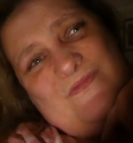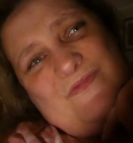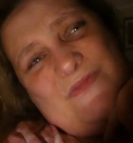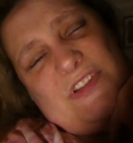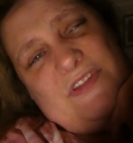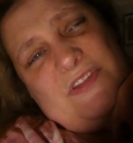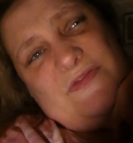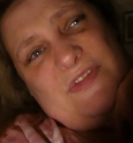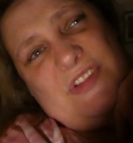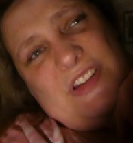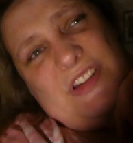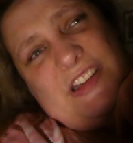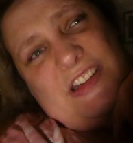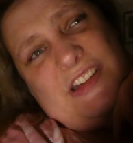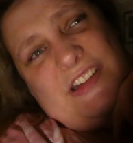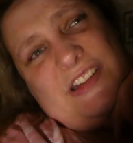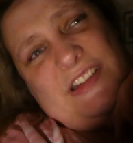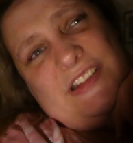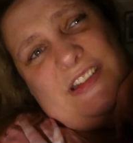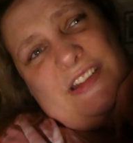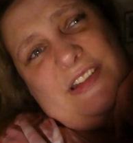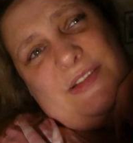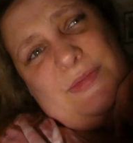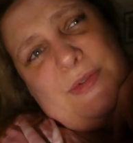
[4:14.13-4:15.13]
It's not very
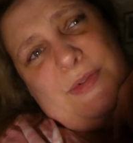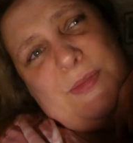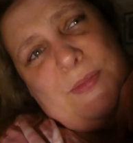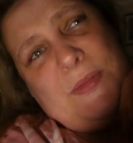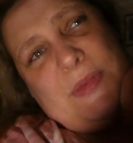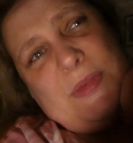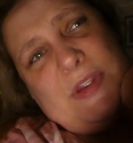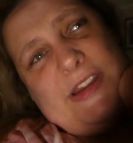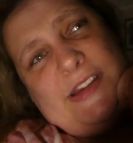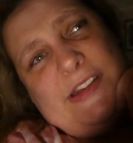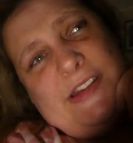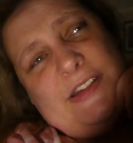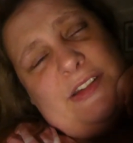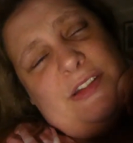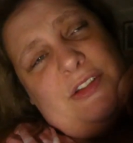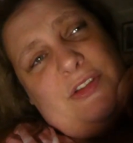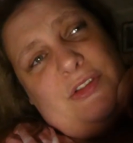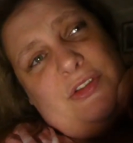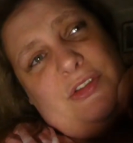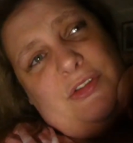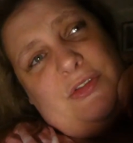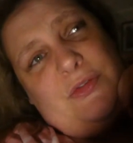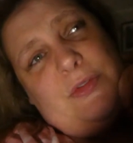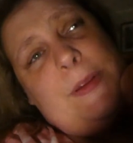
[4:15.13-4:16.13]
nice, this one, but it's a
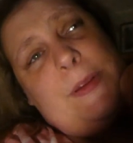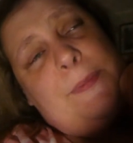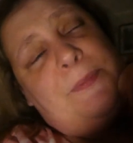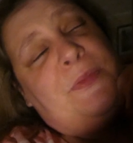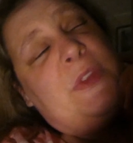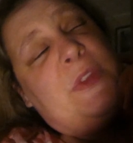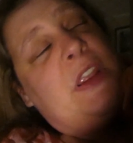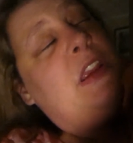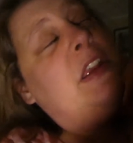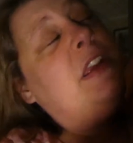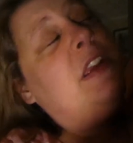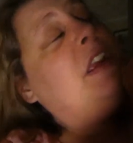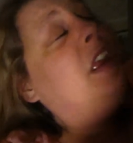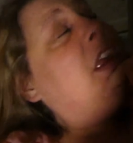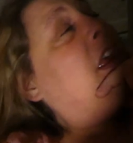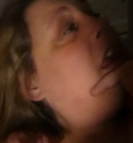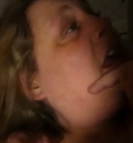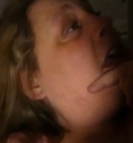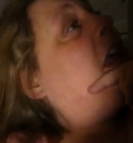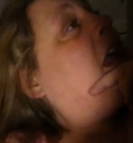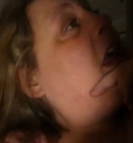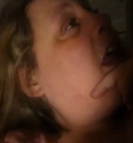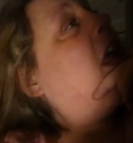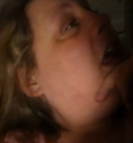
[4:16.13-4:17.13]
good story.
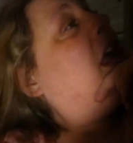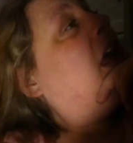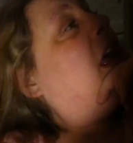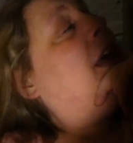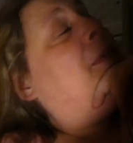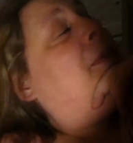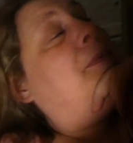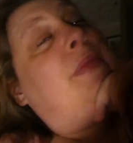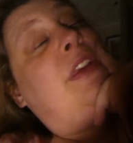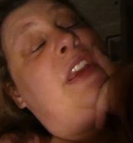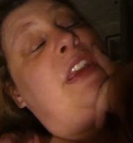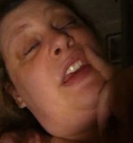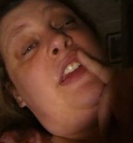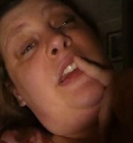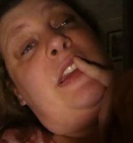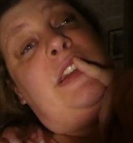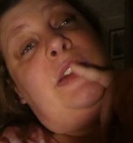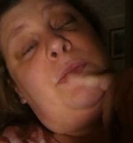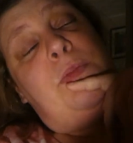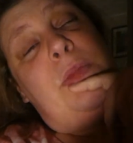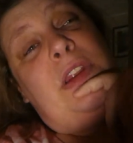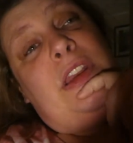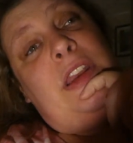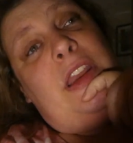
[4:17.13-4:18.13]
But yeah,
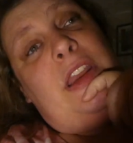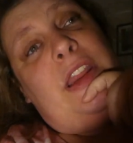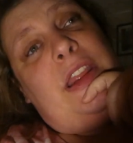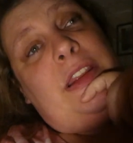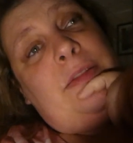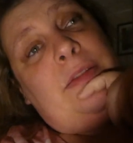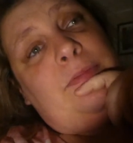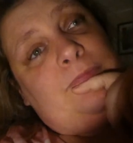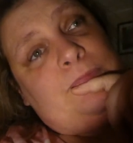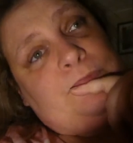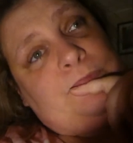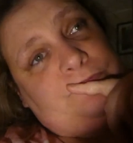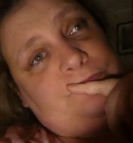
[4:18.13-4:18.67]
that's Monday.